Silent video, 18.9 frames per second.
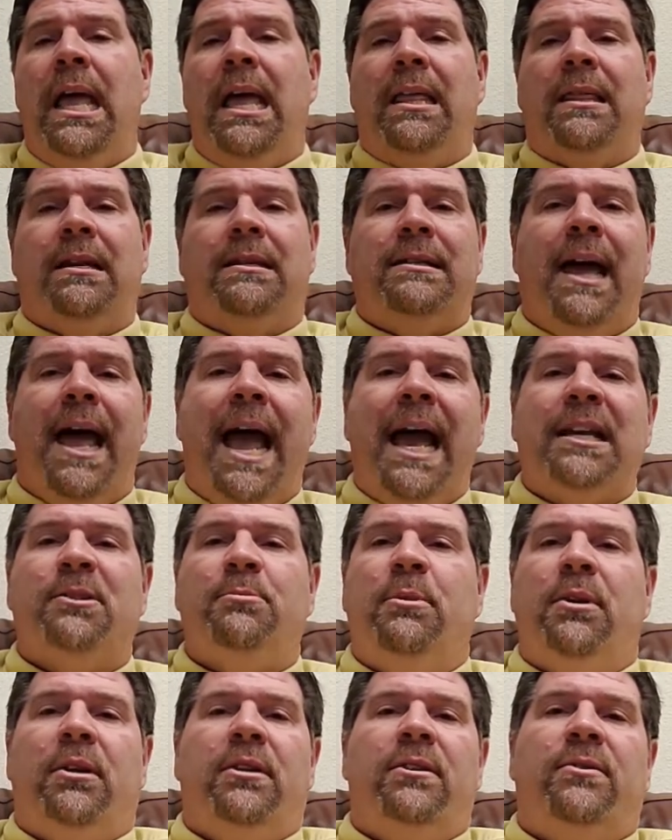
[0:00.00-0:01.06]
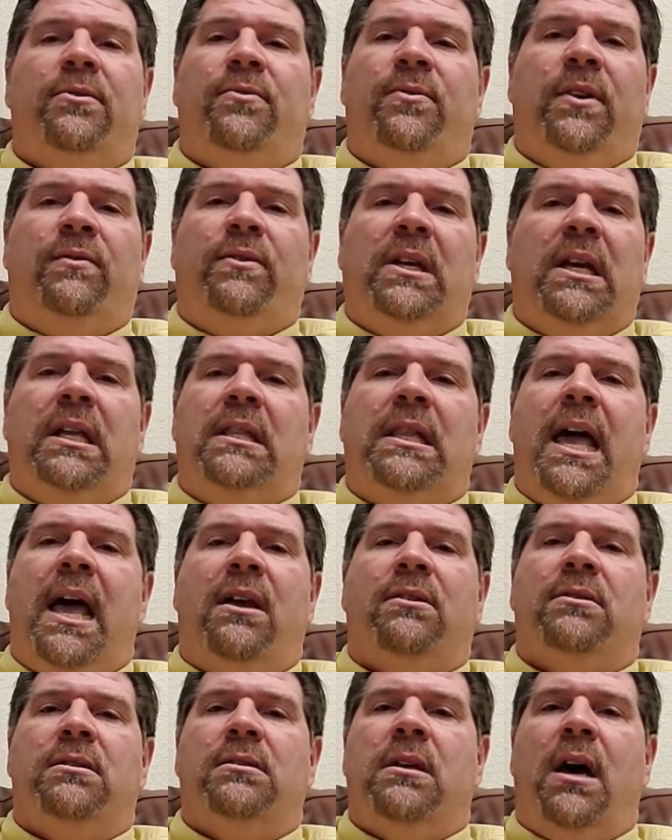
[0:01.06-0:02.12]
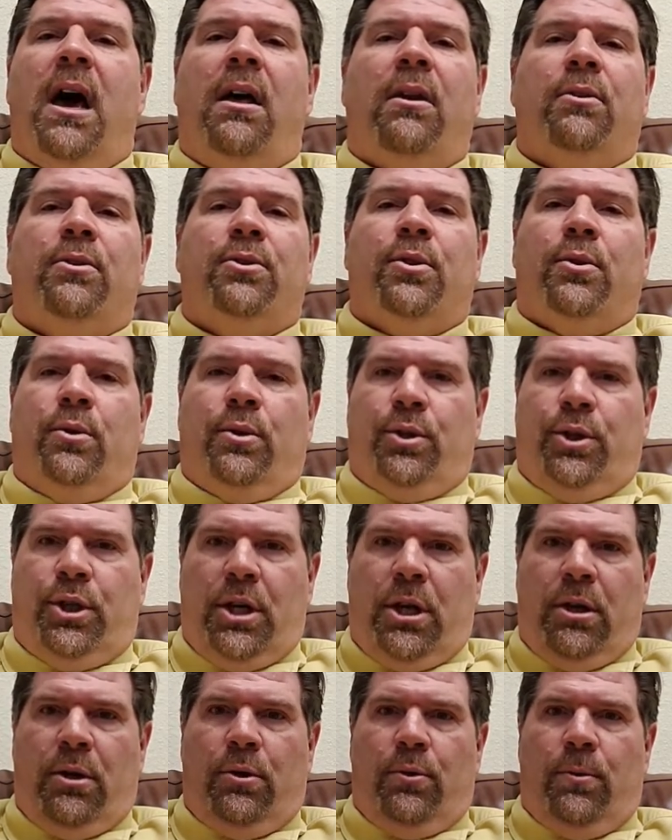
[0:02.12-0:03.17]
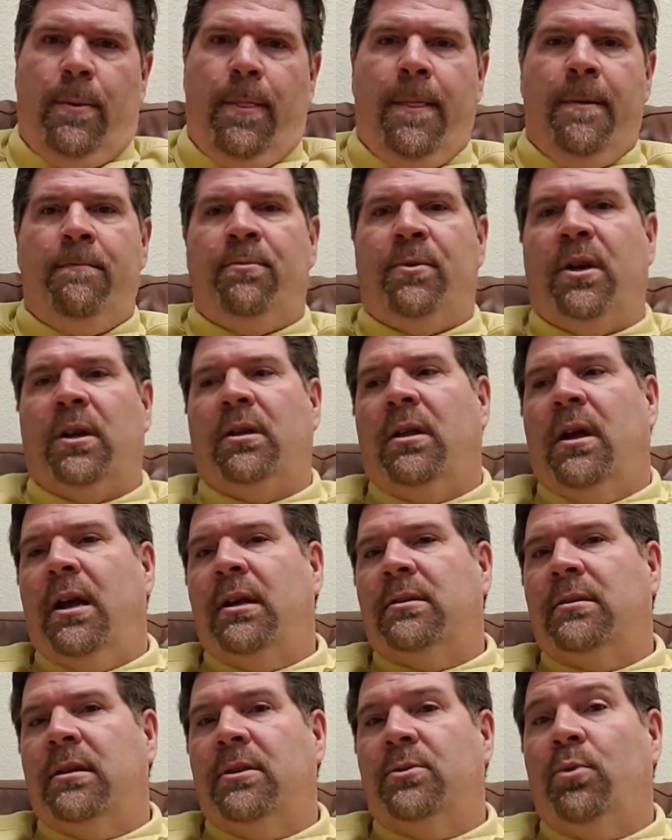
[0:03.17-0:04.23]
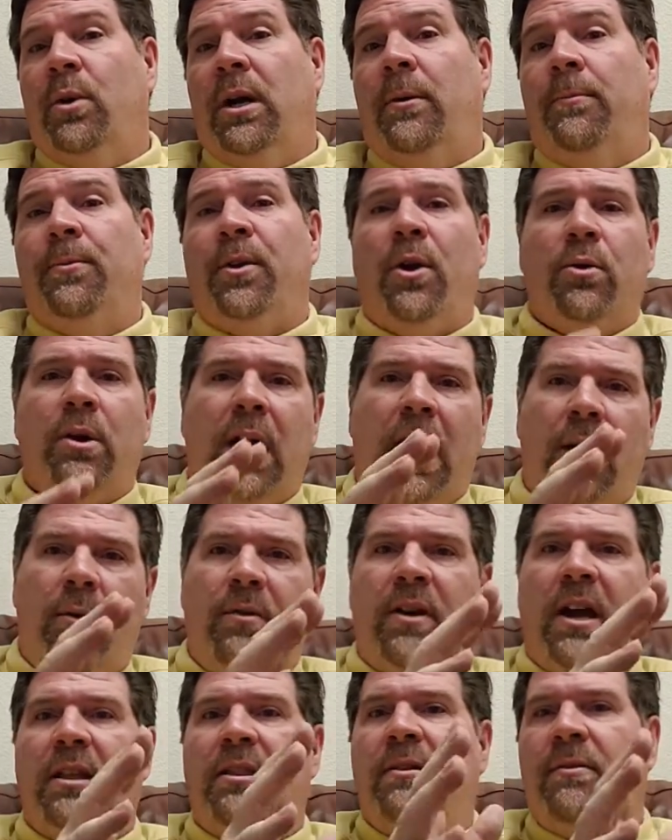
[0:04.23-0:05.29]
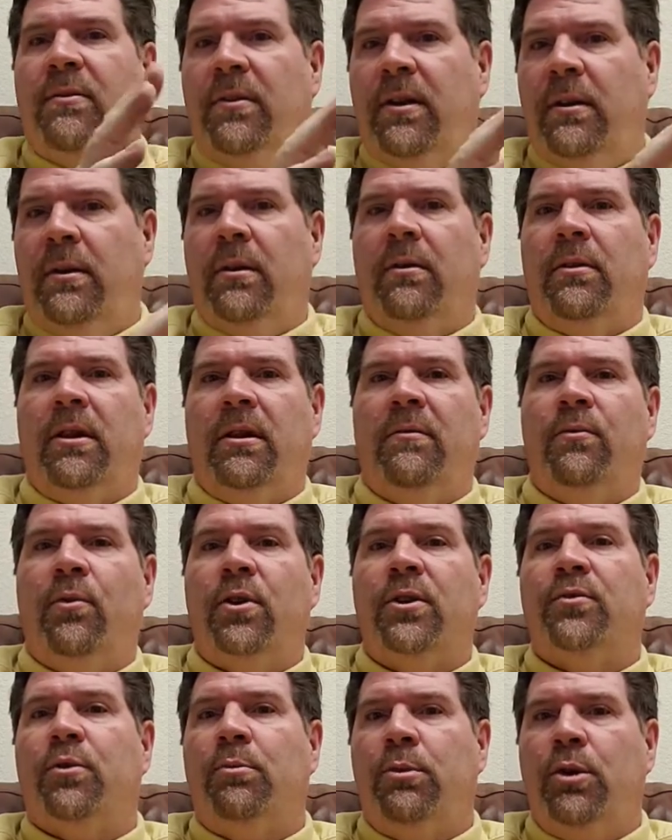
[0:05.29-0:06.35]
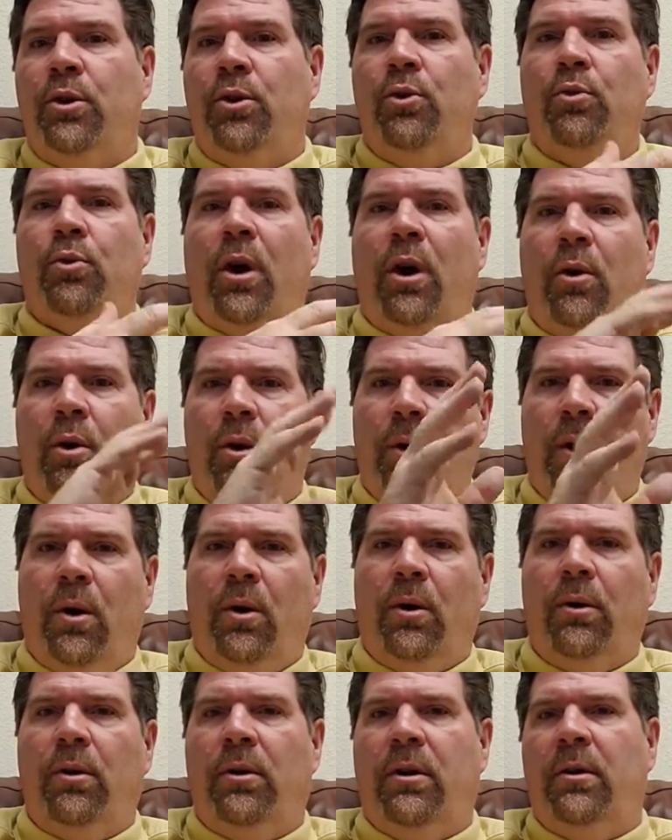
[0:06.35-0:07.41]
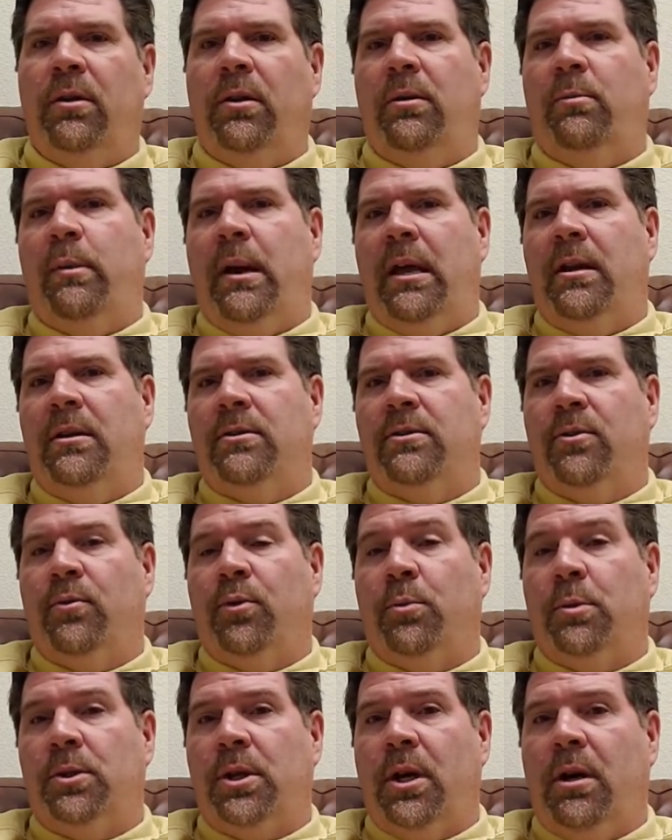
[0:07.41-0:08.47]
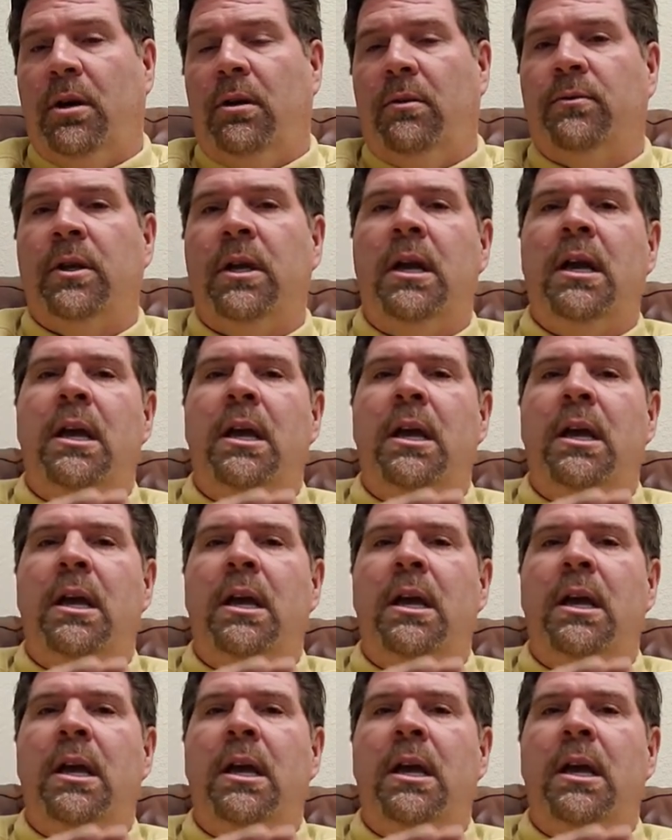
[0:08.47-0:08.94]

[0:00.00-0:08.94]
The tax bill is $15,000 or so. The client says, well, okay, we've got the fee, the invoice from you, all debated and so forth resolved.